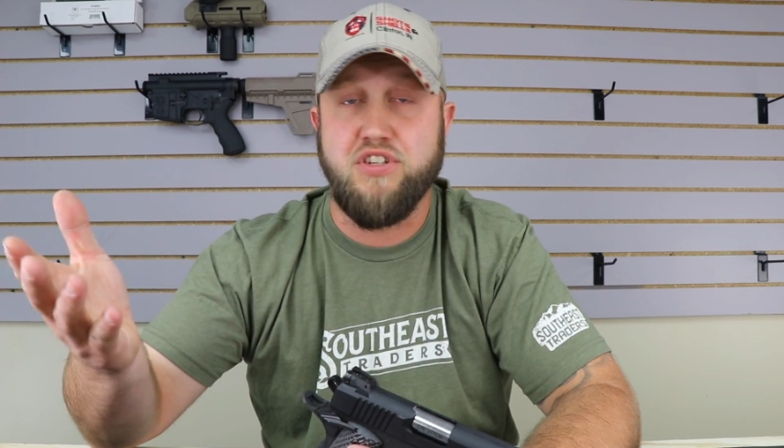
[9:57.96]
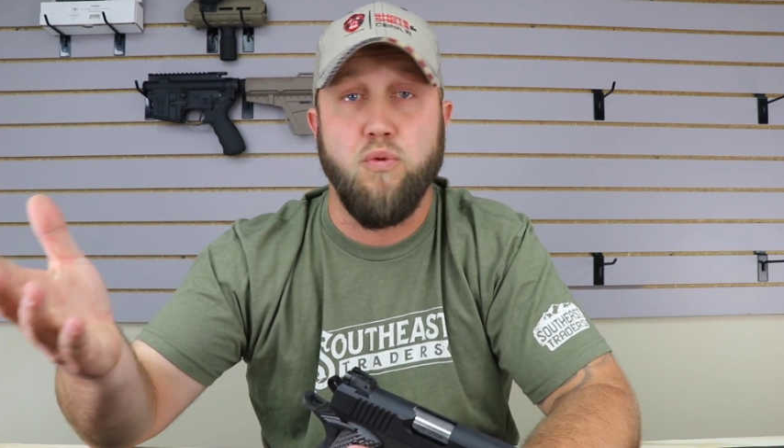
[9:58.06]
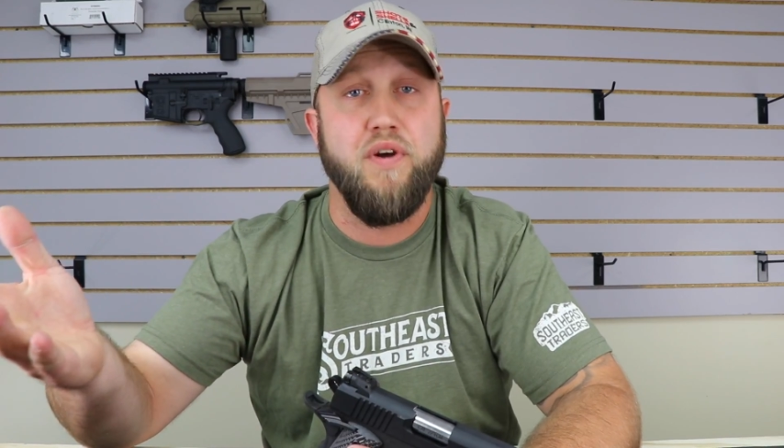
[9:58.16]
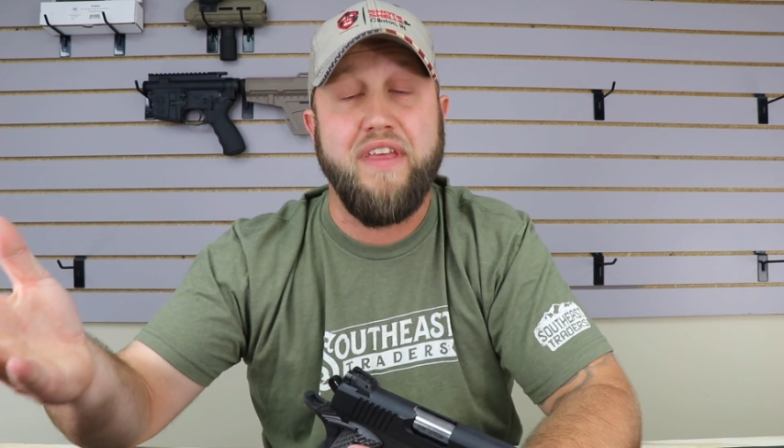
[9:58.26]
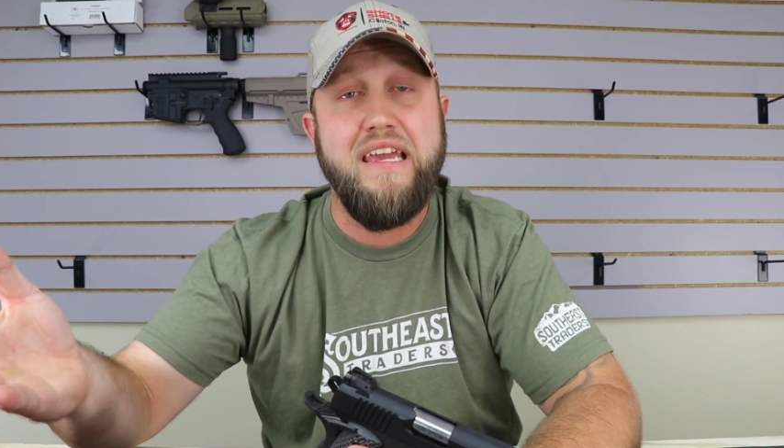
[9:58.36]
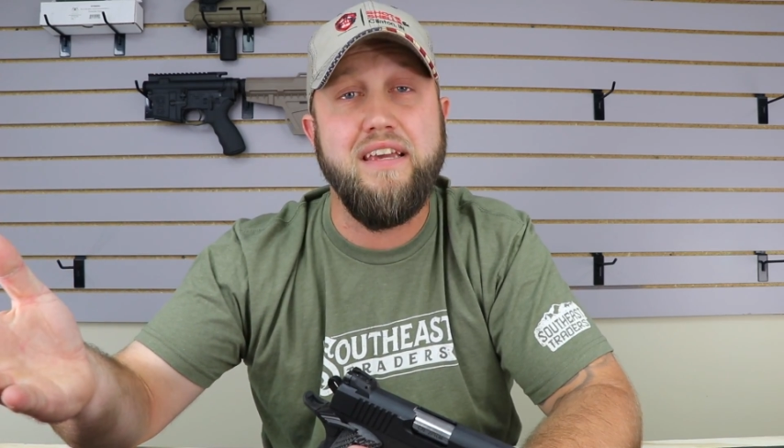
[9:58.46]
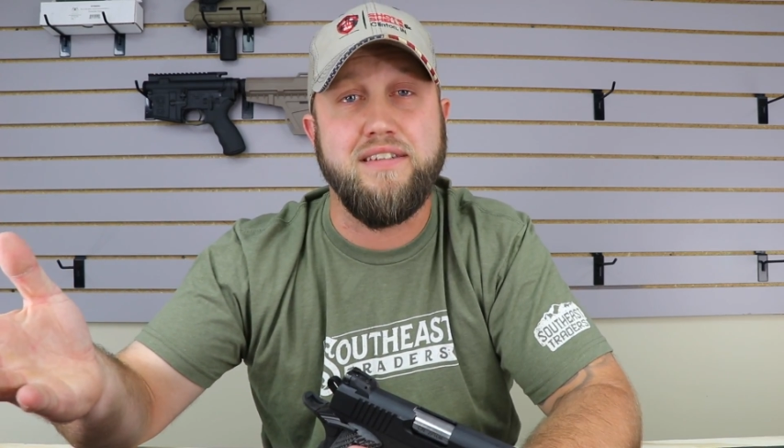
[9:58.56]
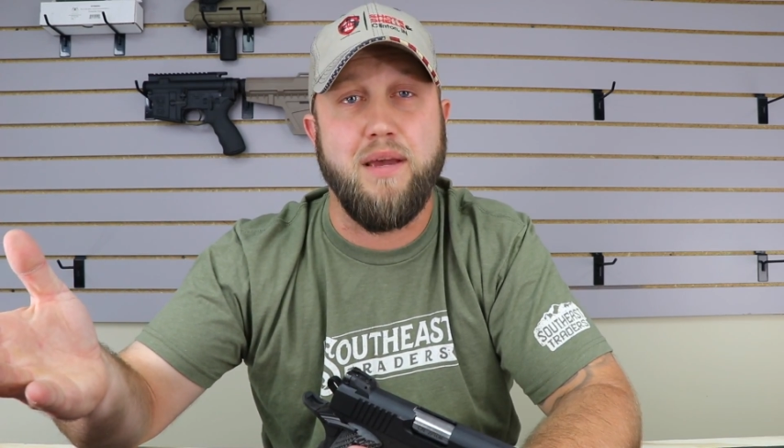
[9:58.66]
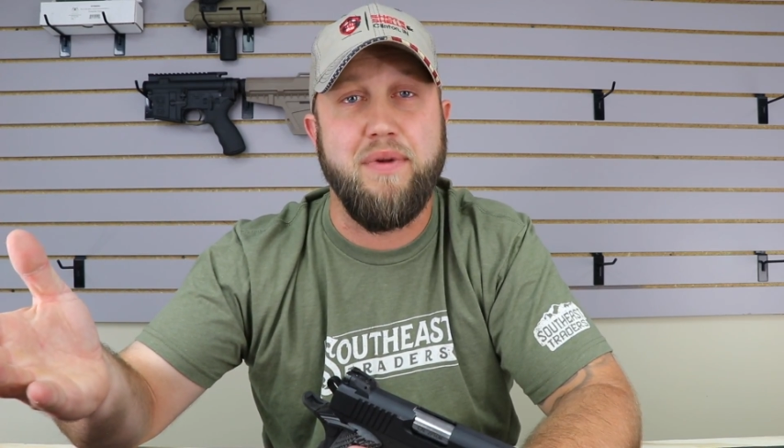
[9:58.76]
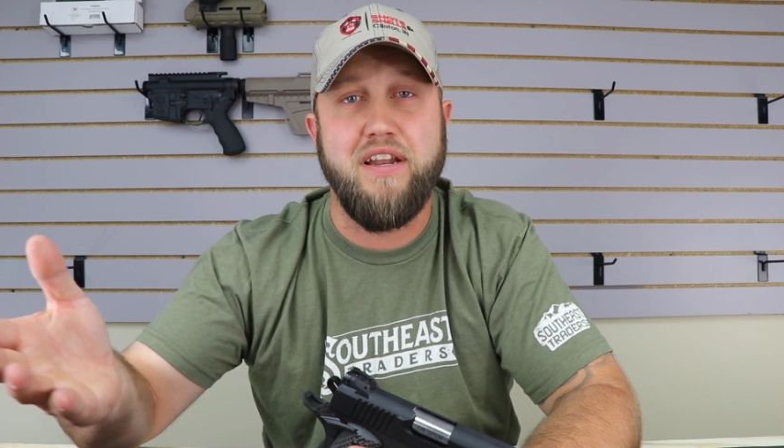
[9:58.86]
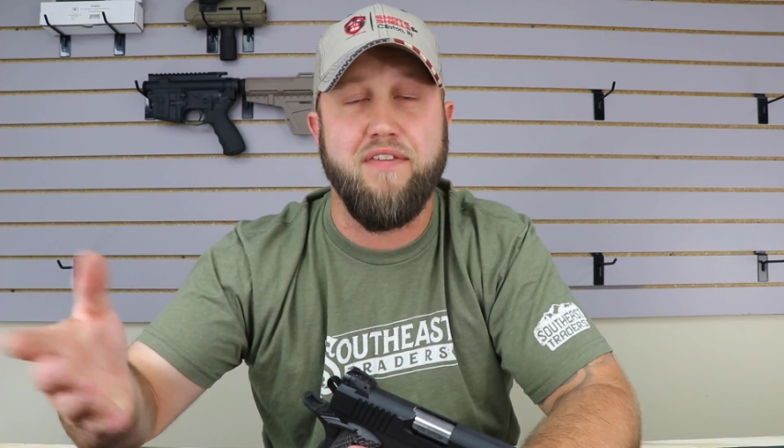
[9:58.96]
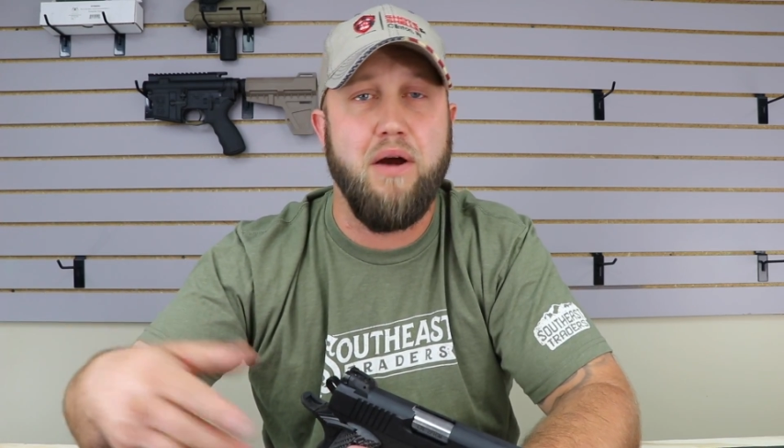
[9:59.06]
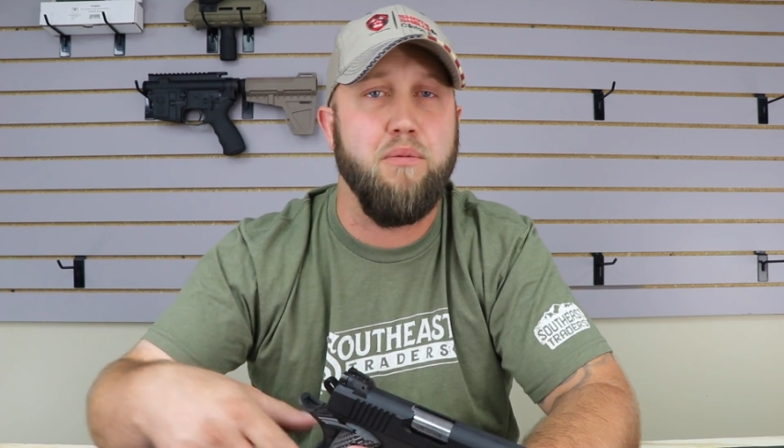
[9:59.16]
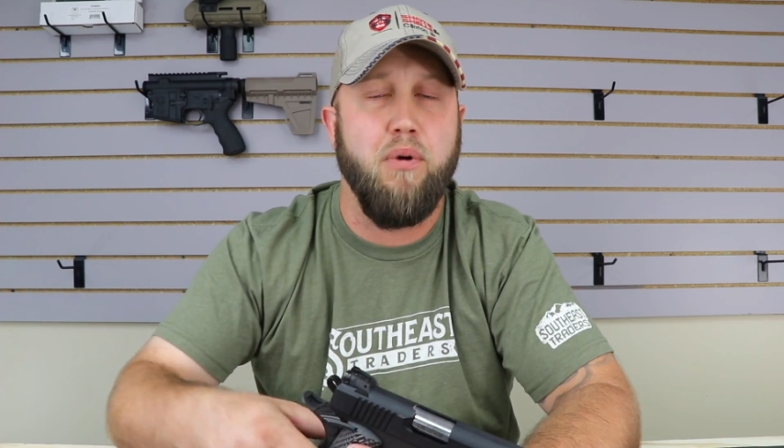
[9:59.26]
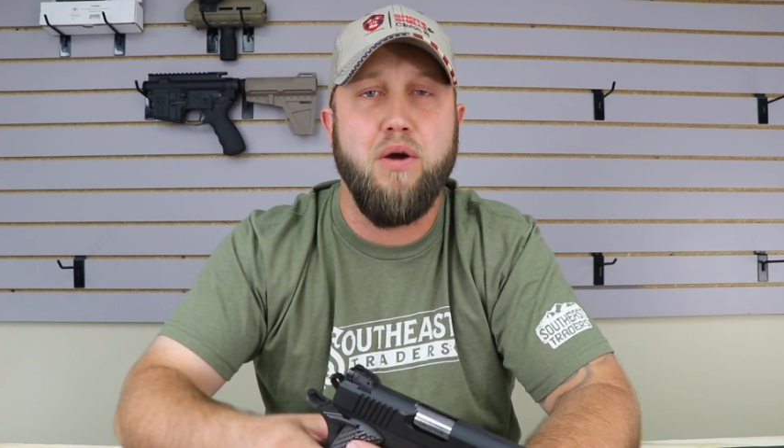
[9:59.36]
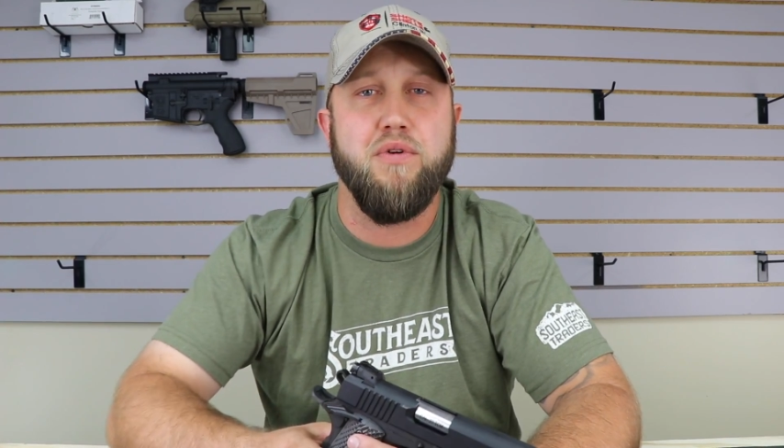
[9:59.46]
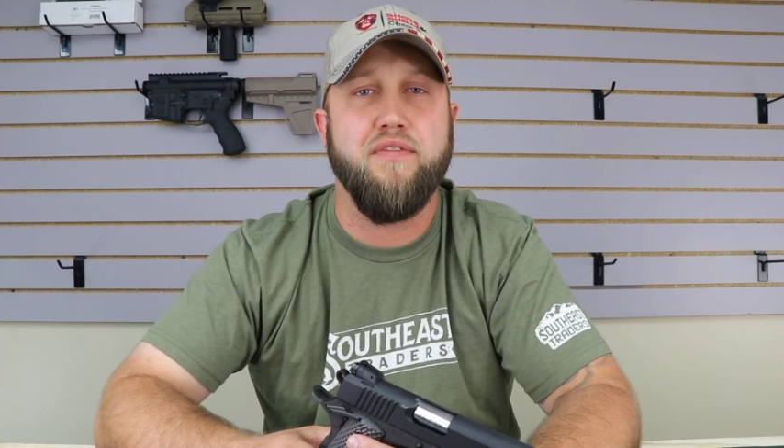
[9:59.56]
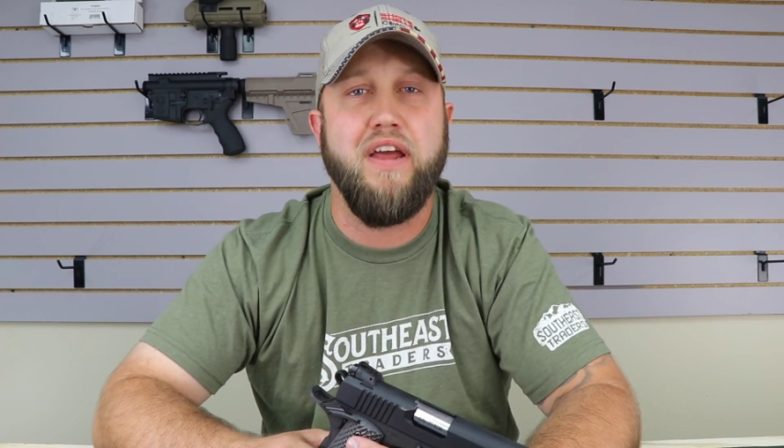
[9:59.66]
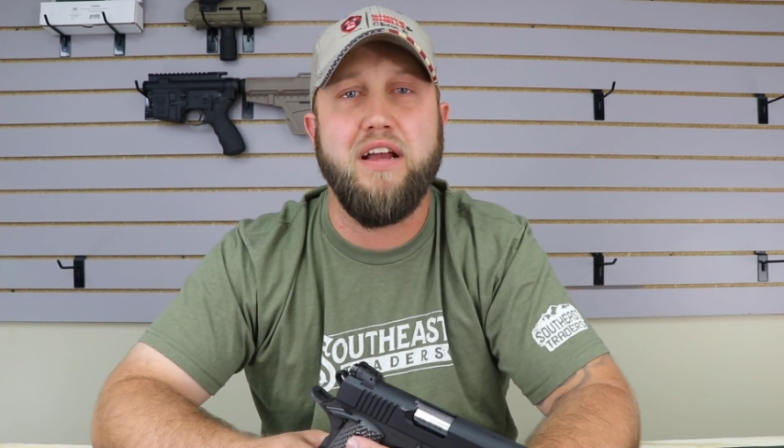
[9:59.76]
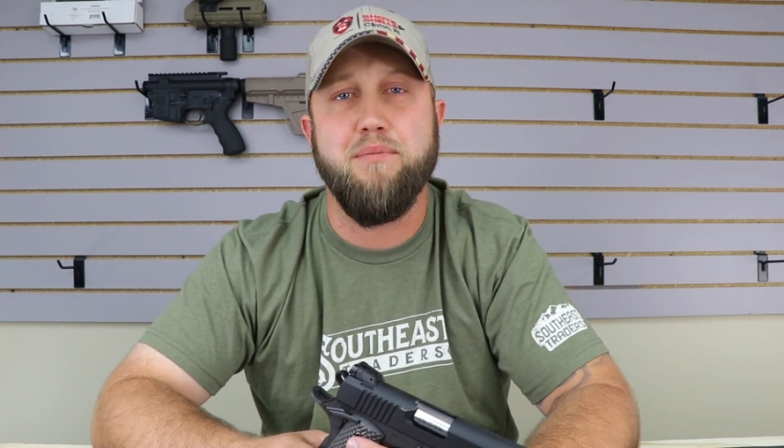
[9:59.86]
with ease. I mean, if I probably would
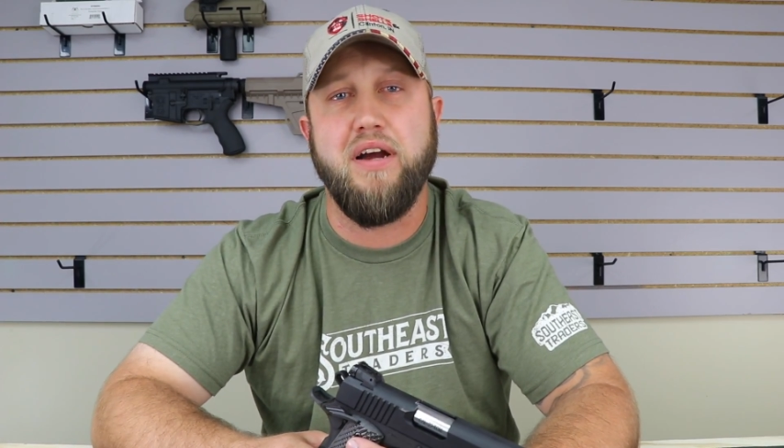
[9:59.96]
have taken